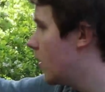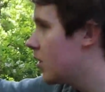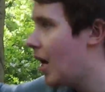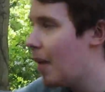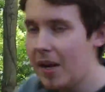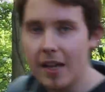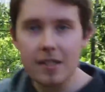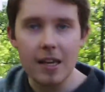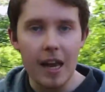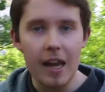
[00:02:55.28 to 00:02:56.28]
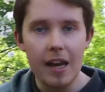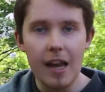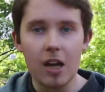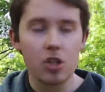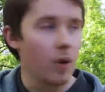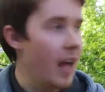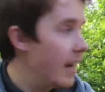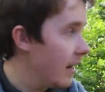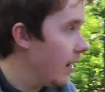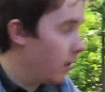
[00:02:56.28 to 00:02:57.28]
So that means that in the actual
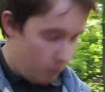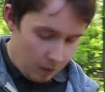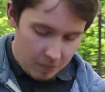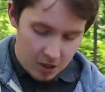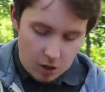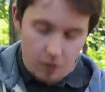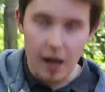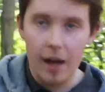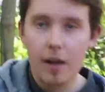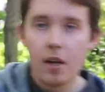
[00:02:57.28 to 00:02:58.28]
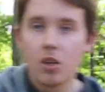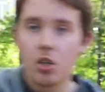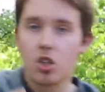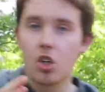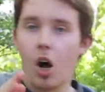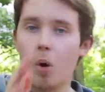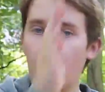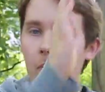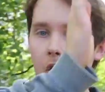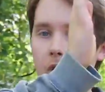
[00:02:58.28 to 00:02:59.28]
edit, when we do that, the shot
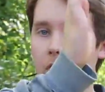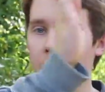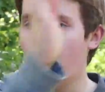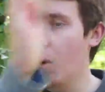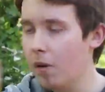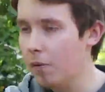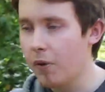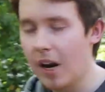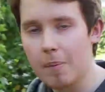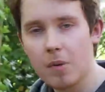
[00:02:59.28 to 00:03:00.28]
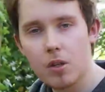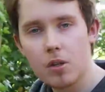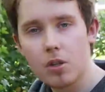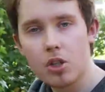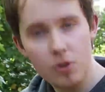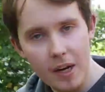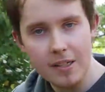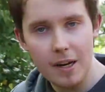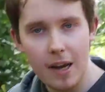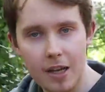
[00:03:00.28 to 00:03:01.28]
will move from one frame straight
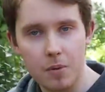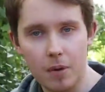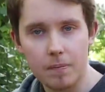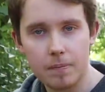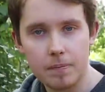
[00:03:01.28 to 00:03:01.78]
to the next one.